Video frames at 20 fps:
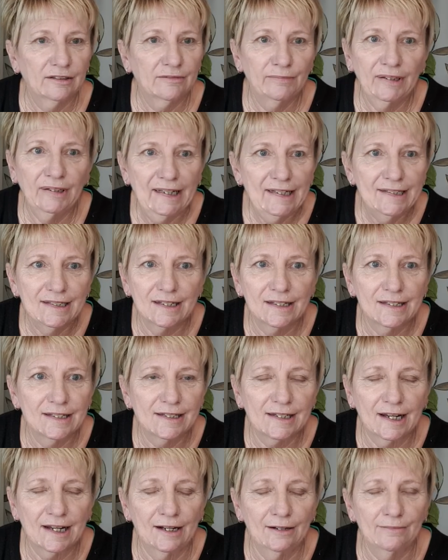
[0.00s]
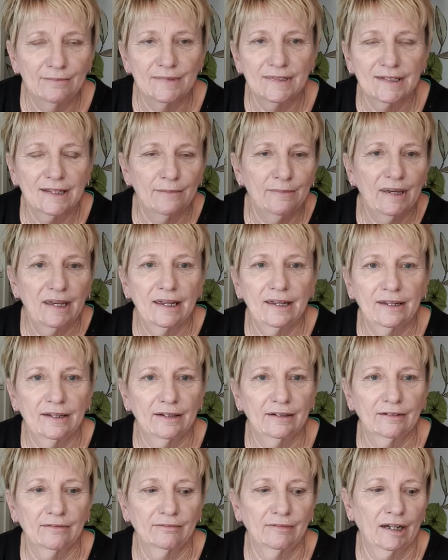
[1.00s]
please just send
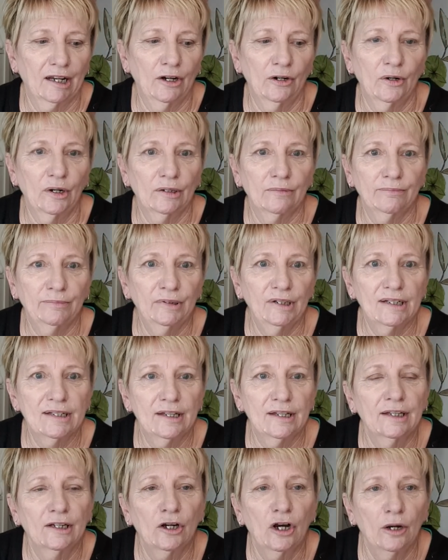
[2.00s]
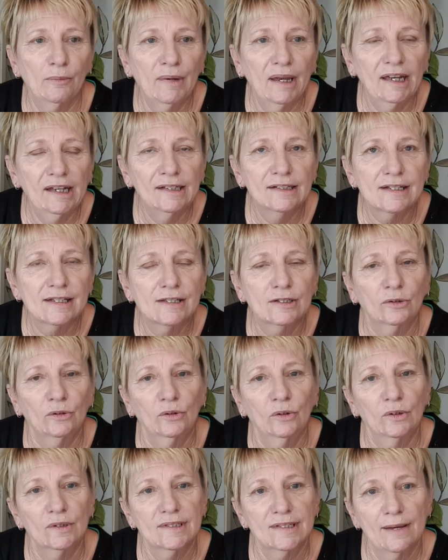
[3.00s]
me, you know, put it in the comments,
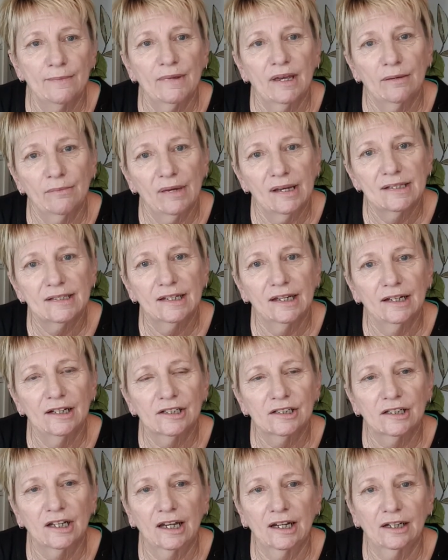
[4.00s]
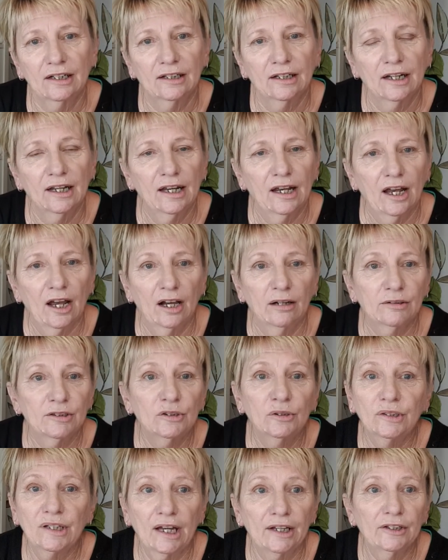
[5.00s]
or send me a message. And I'm
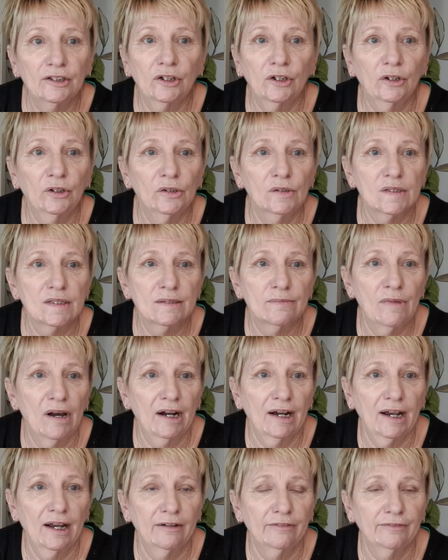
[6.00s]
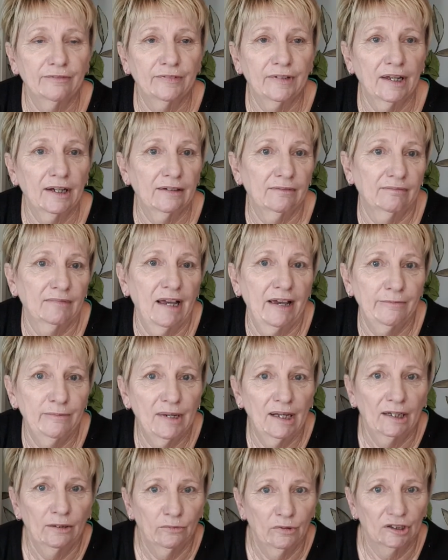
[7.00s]
sure the other girls might have, that have
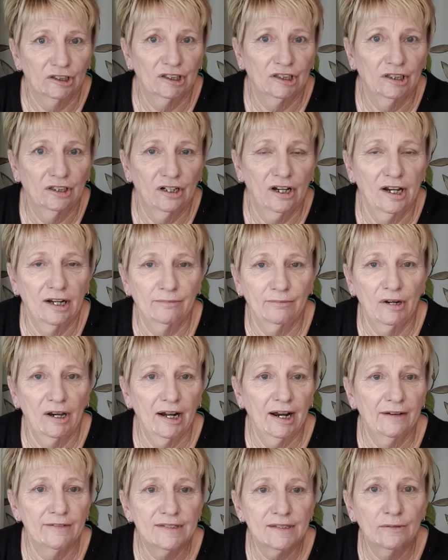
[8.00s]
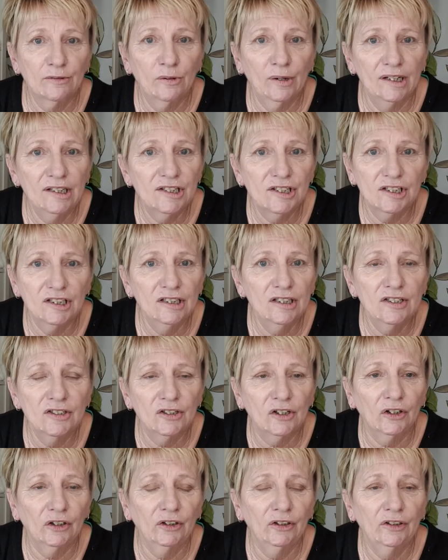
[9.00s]
been able to watch tonight, might have some questions.
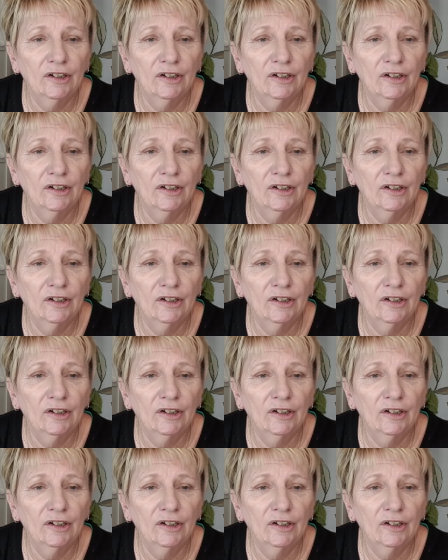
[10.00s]
So